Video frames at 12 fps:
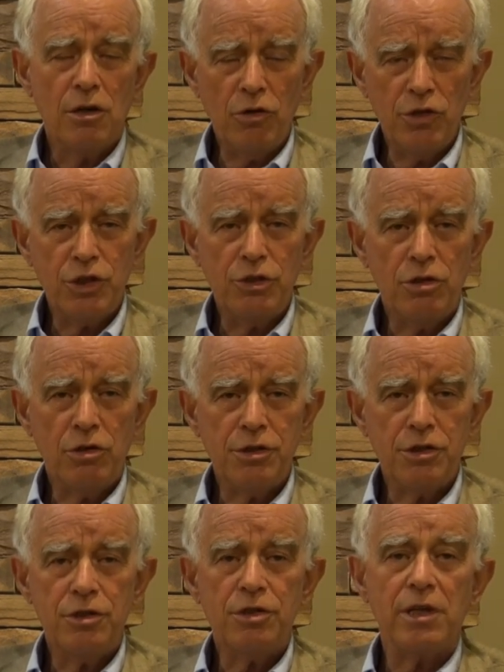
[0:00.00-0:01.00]

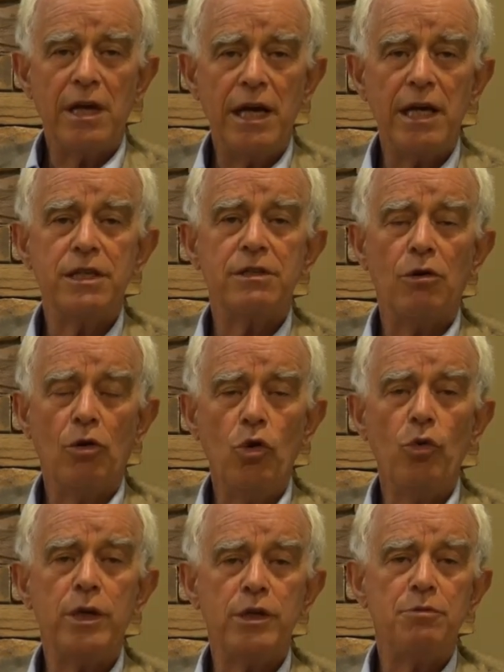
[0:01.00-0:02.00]
Consciousness has
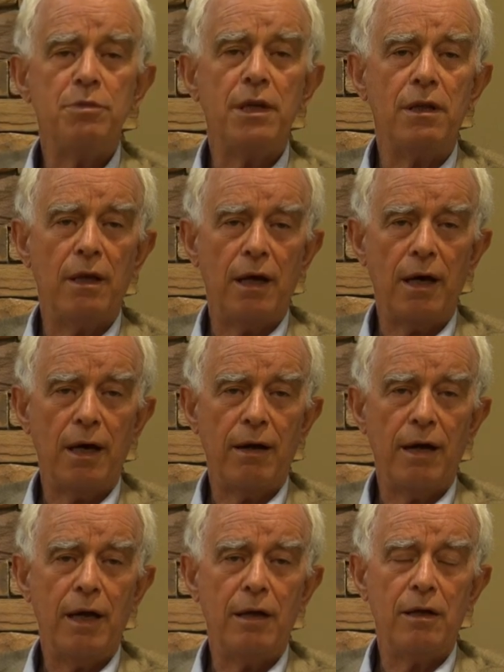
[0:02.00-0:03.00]
always been
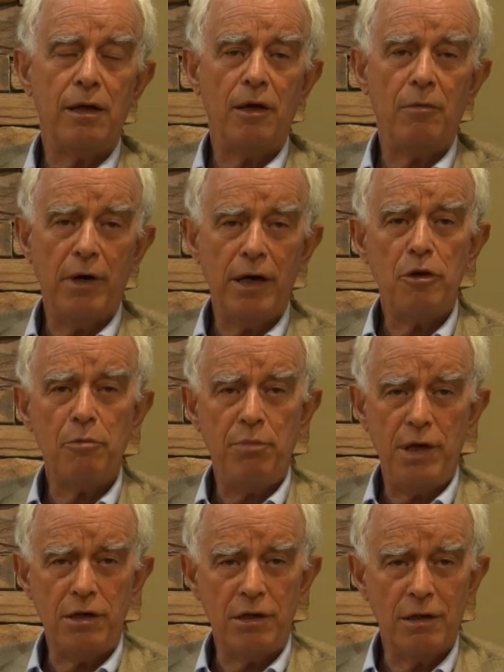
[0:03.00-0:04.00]
there. And in my
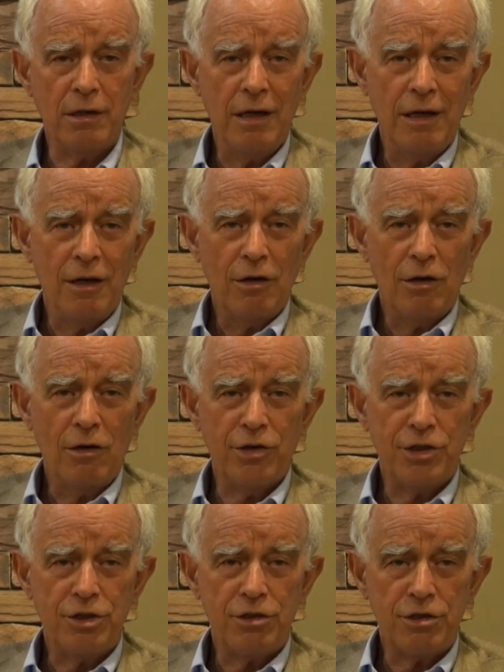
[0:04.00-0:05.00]
opinion,
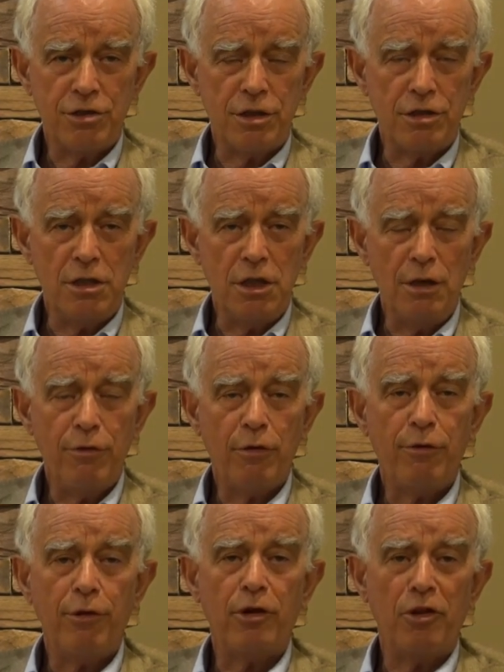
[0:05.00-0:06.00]
consciousness is even
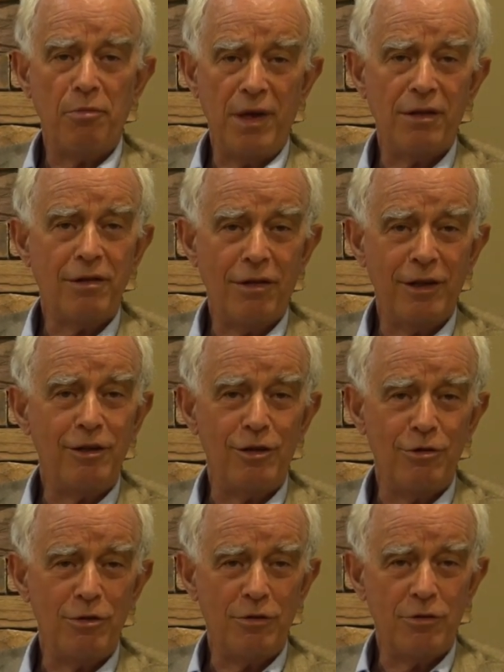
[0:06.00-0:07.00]
fundamental in the
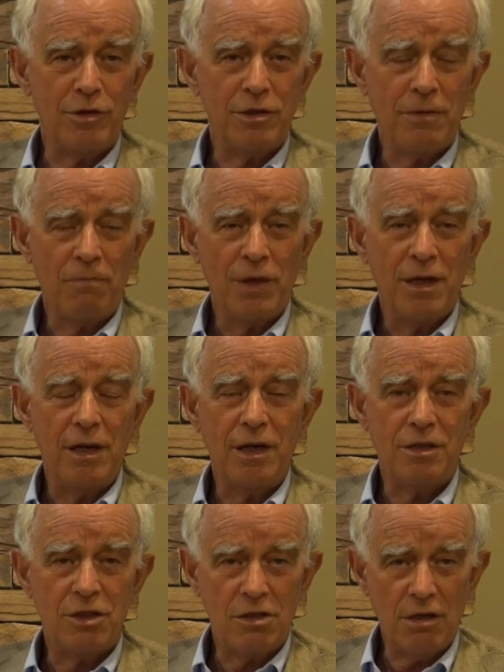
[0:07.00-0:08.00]
universe.
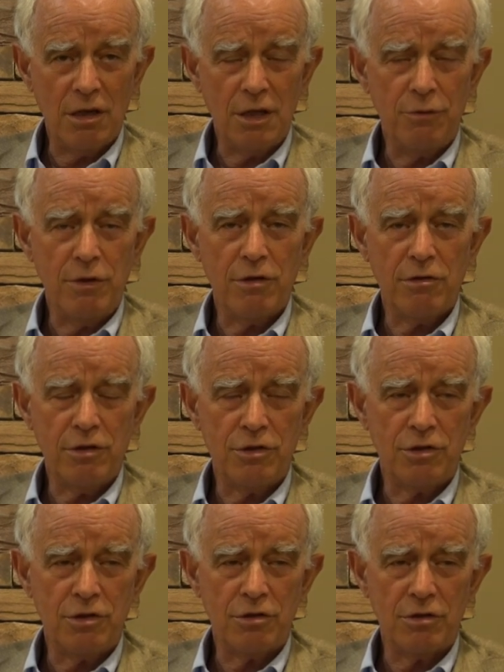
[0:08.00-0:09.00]
It started with
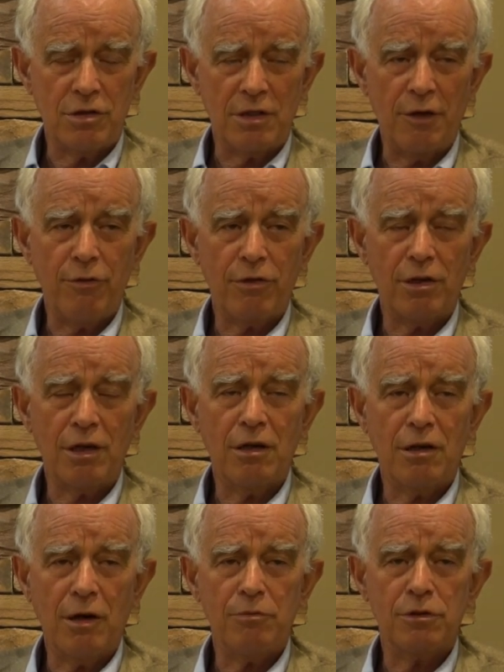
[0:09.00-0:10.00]
consciousness and everything
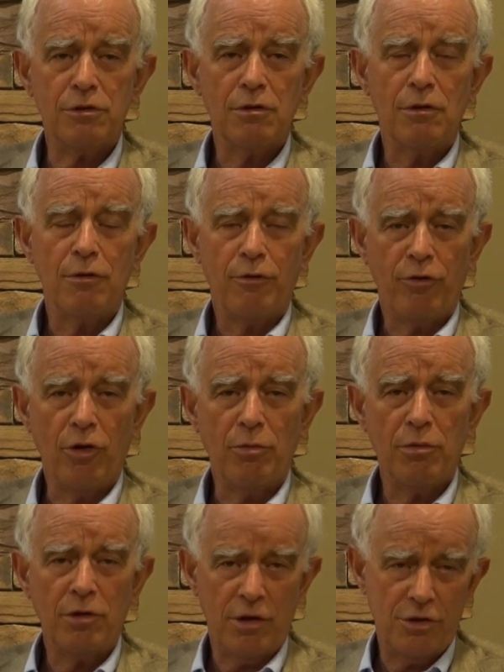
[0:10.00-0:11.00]
comes from
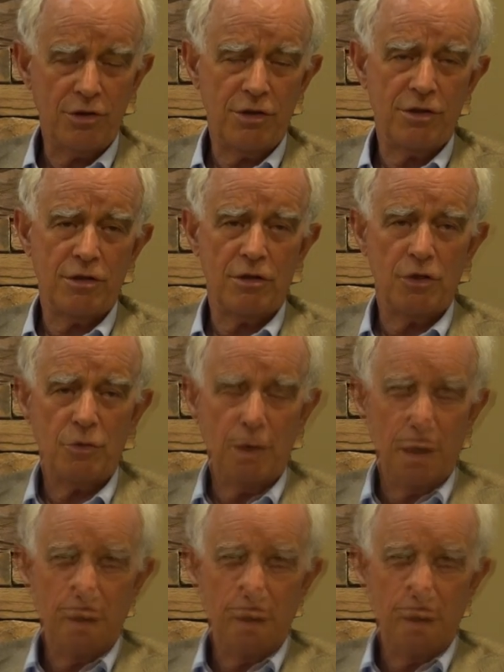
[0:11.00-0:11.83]
consciousness as well.